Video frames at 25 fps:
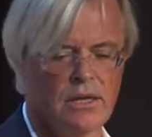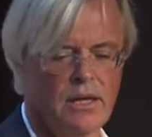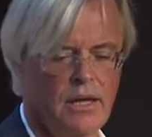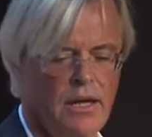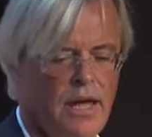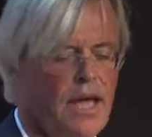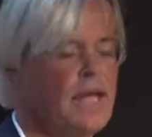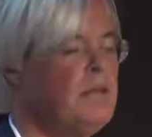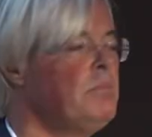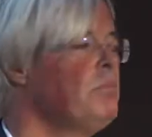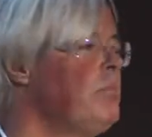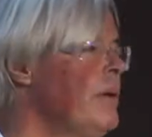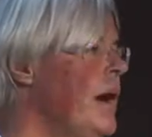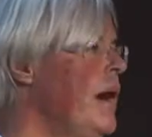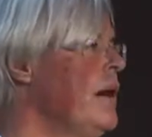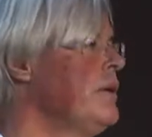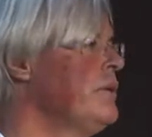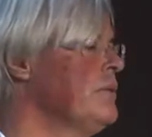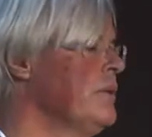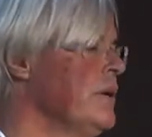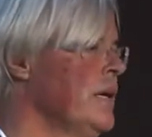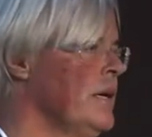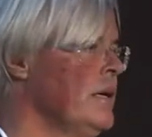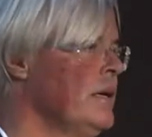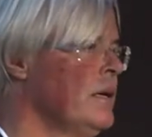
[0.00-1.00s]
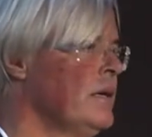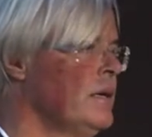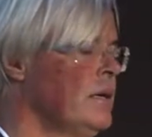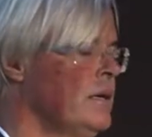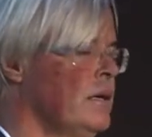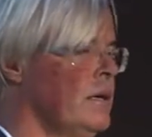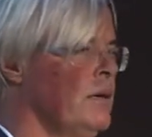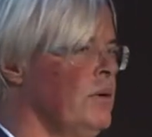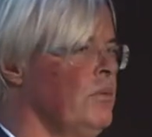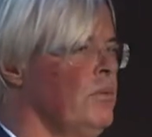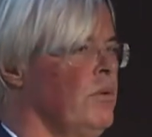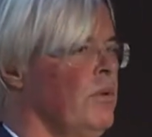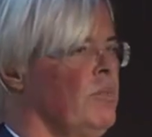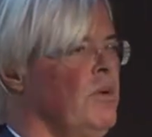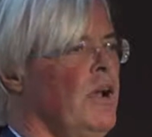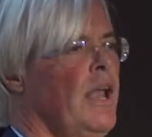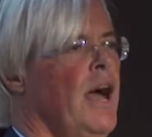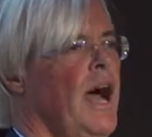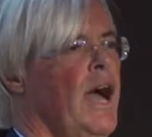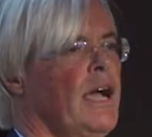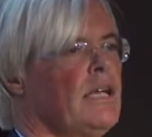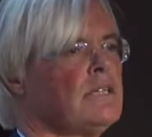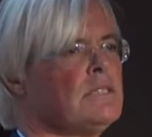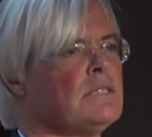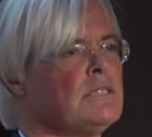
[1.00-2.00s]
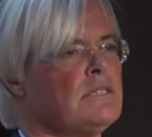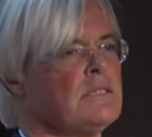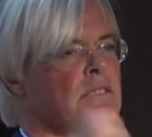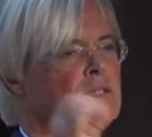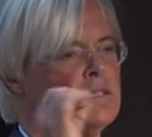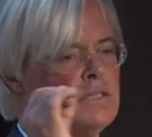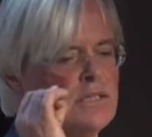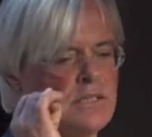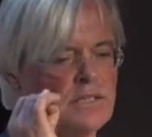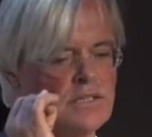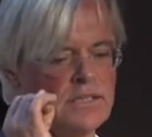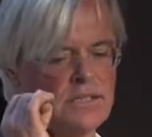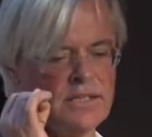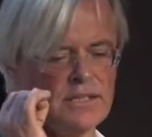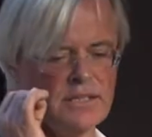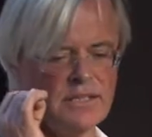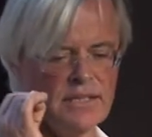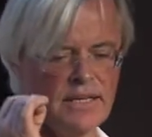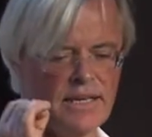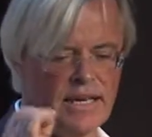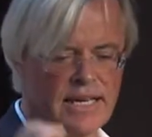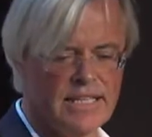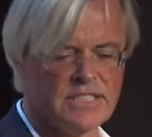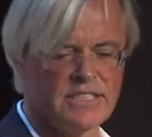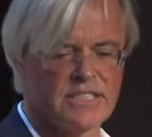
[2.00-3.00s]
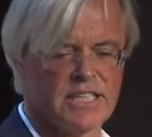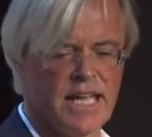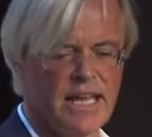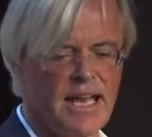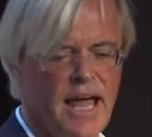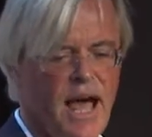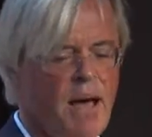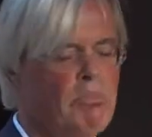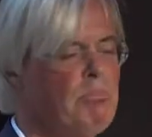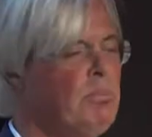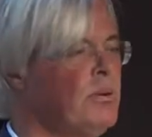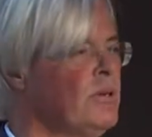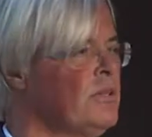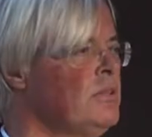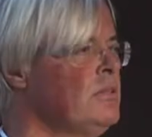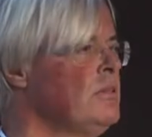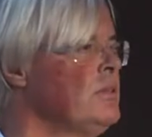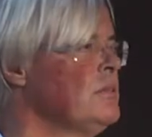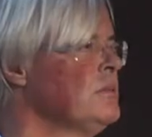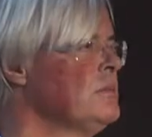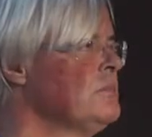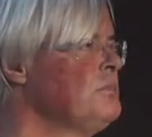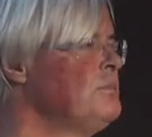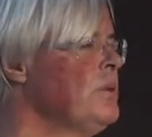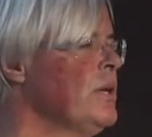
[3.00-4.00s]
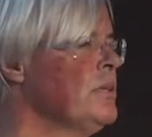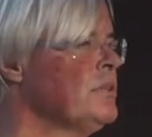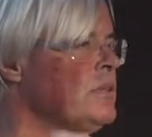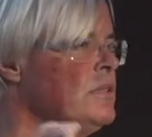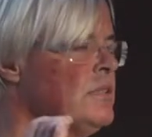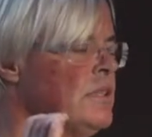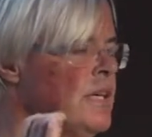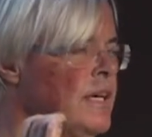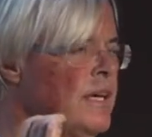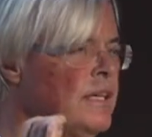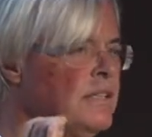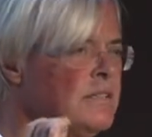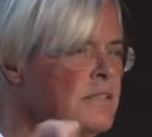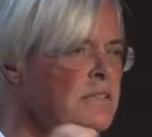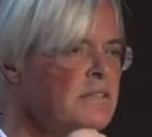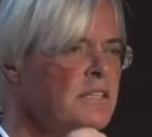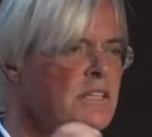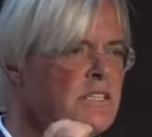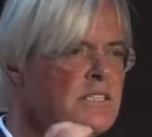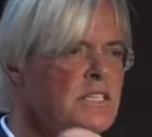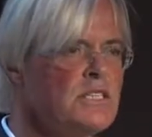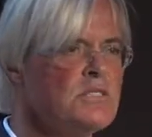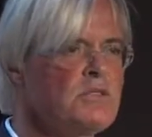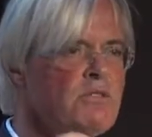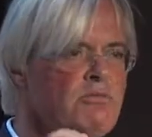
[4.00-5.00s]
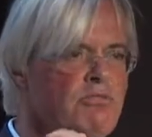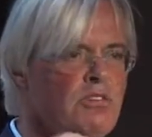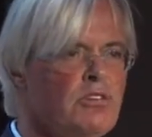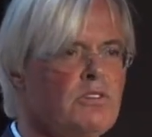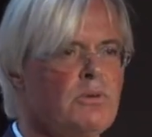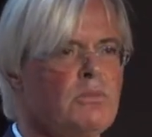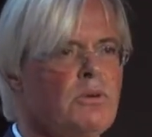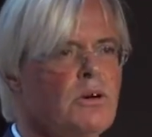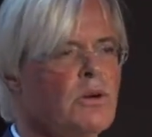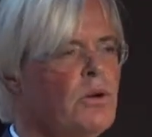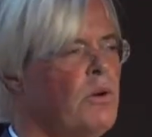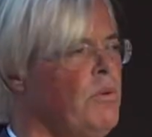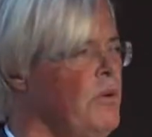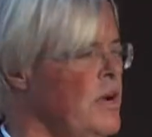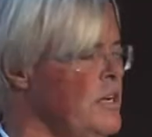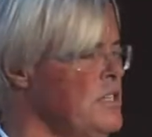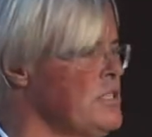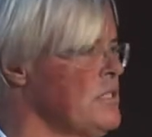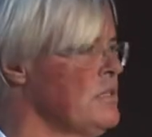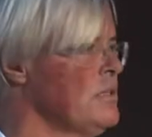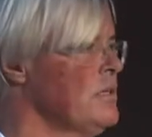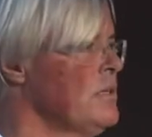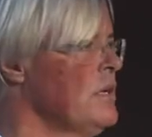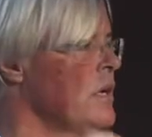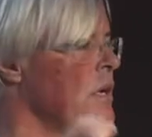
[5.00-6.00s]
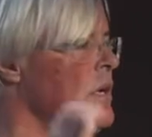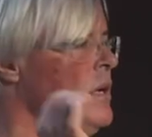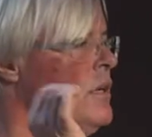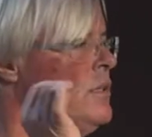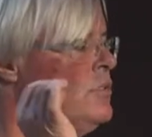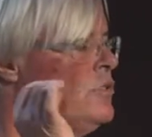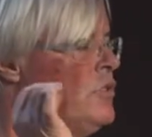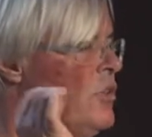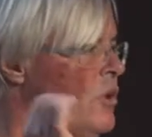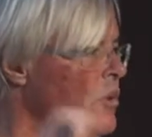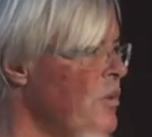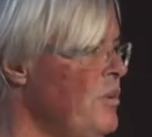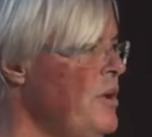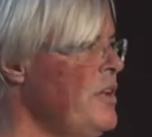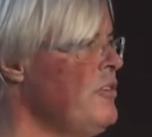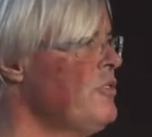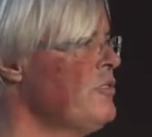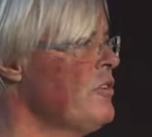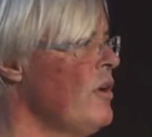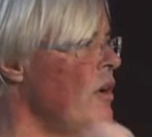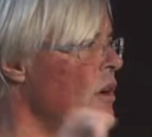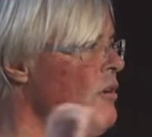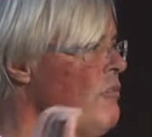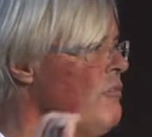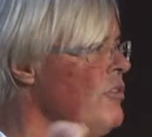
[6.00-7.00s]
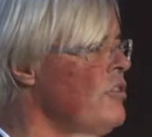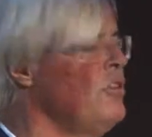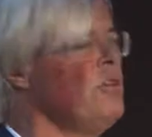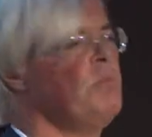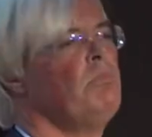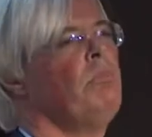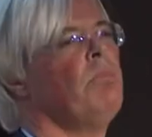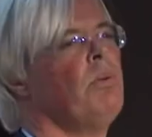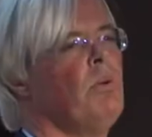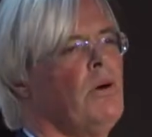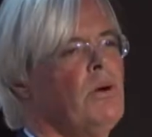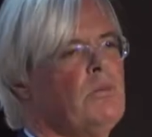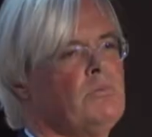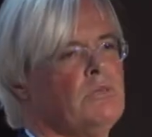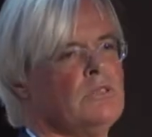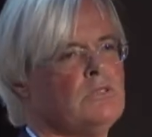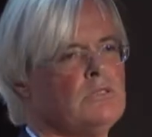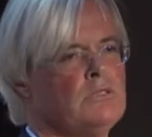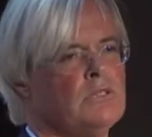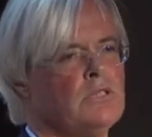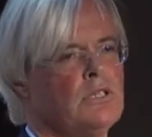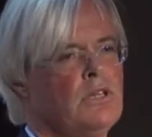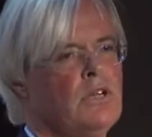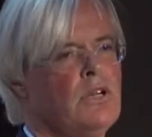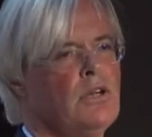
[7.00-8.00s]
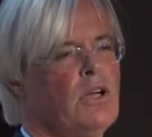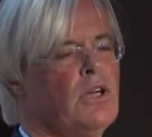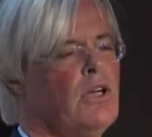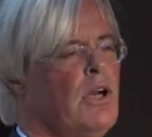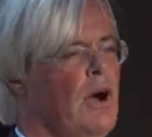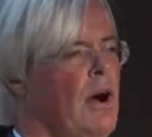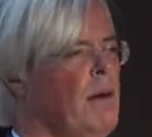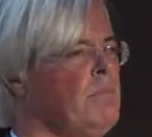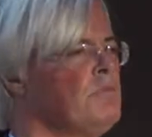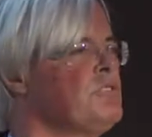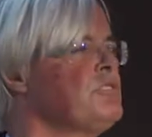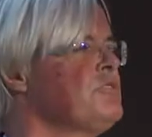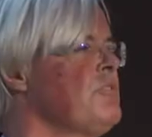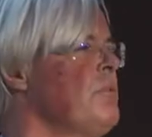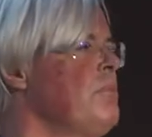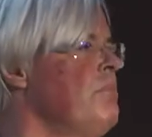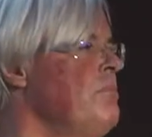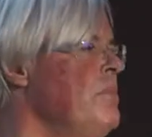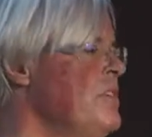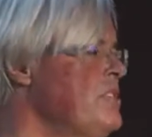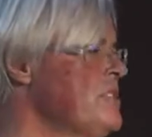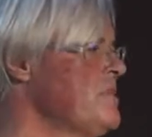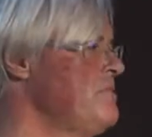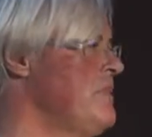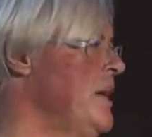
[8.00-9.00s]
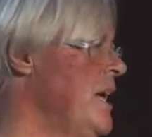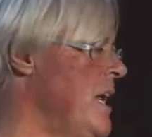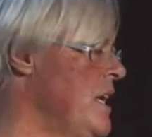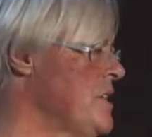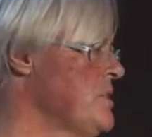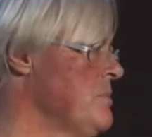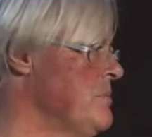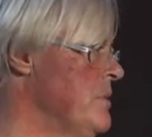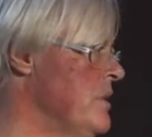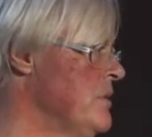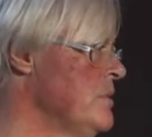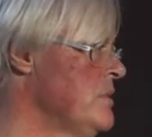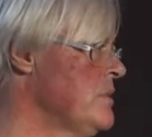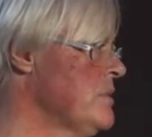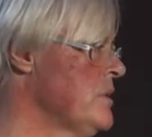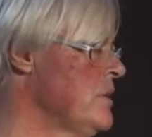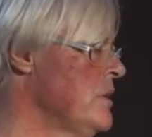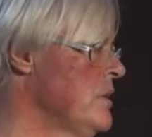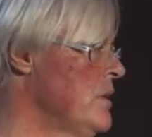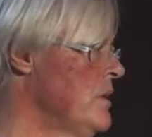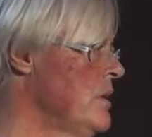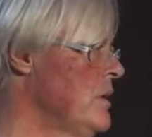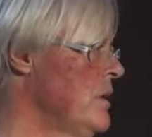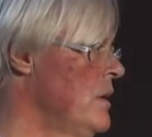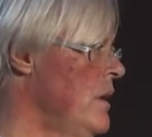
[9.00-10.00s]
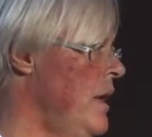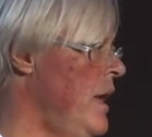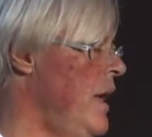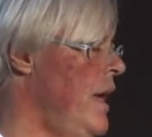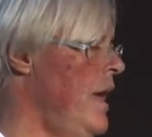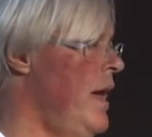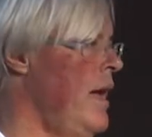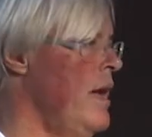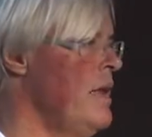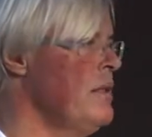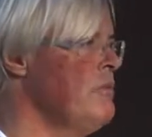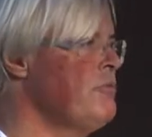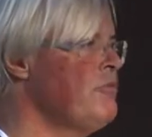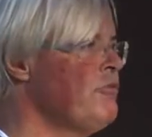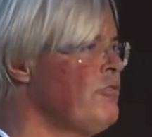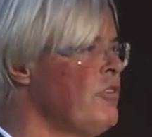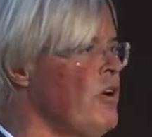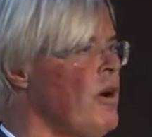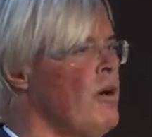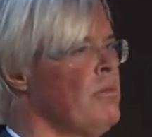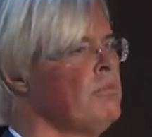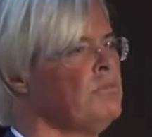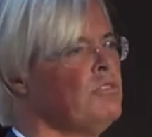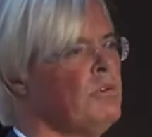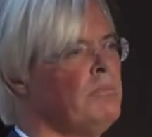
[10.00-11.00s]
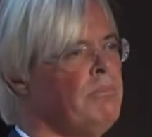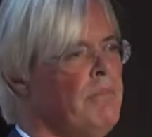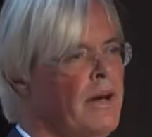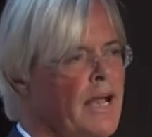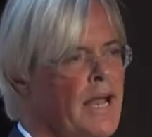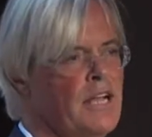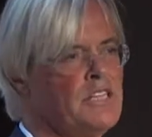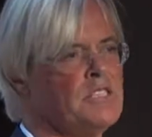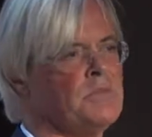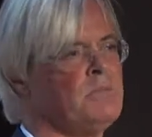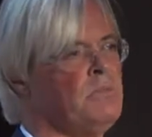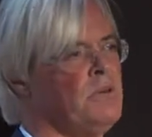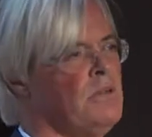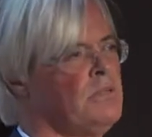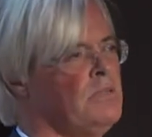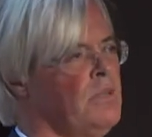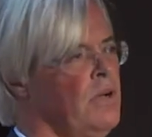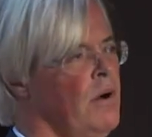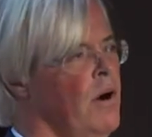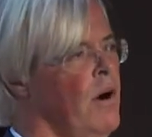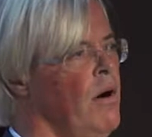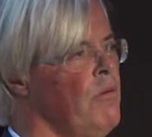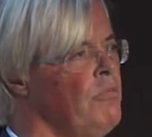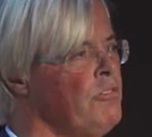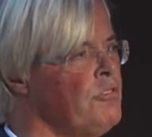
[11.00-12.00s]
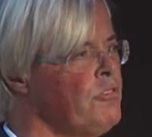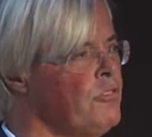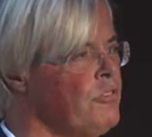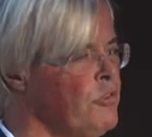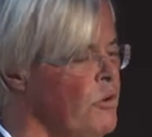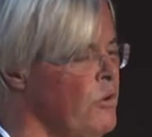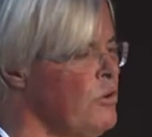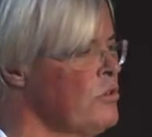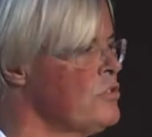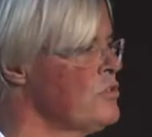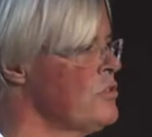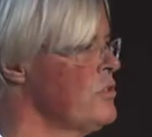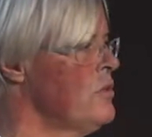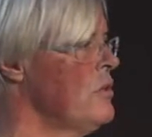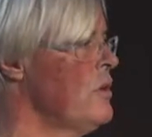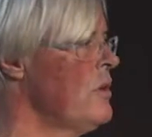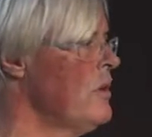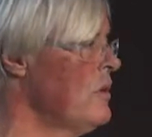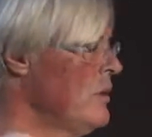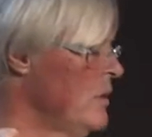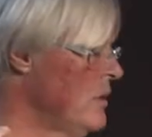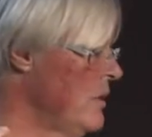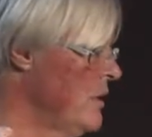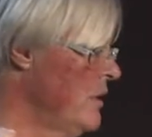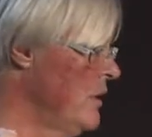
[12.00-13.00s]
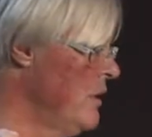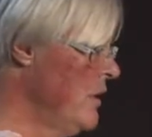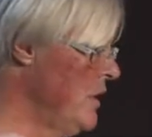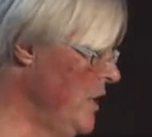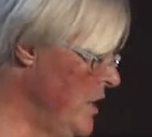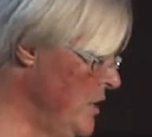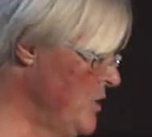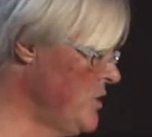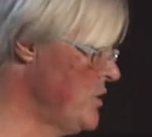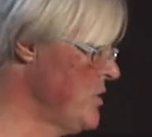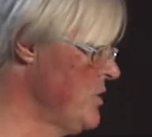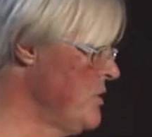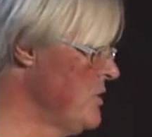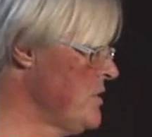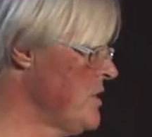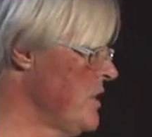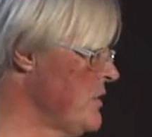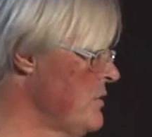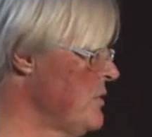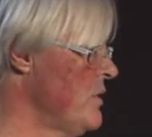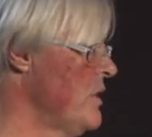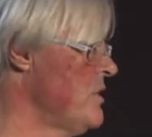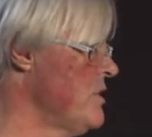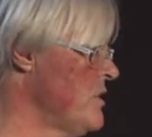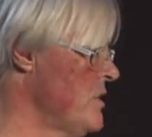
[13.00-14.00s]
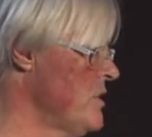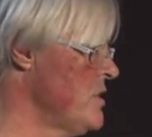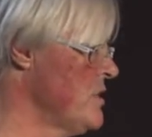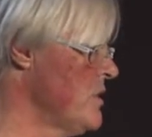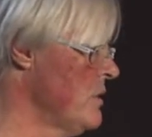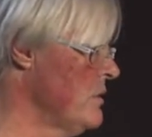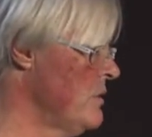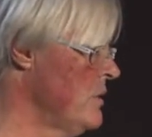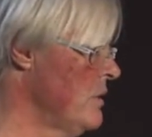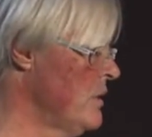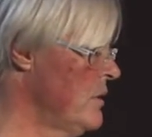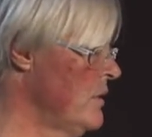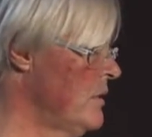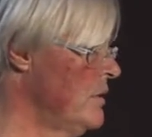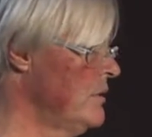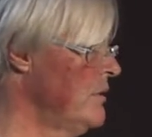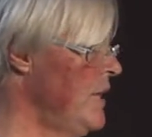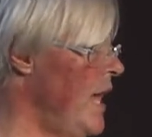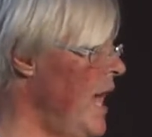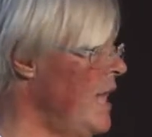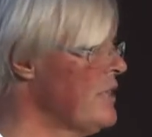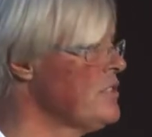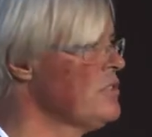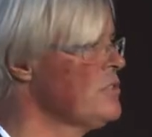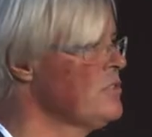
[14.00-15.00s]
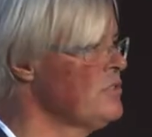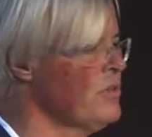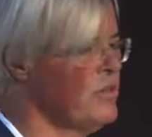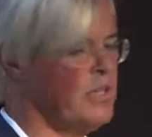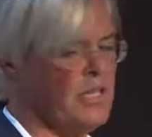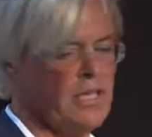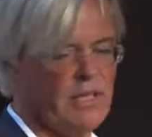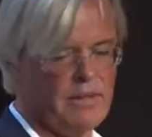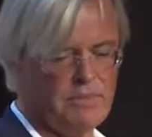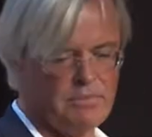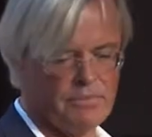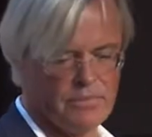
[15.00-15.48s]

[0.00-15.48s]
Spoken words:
And by the way, relax. It can happen, but this is the fundamental question. The risk of unemployment comes from mismanagement and from the management of social issues and transition. That's the key.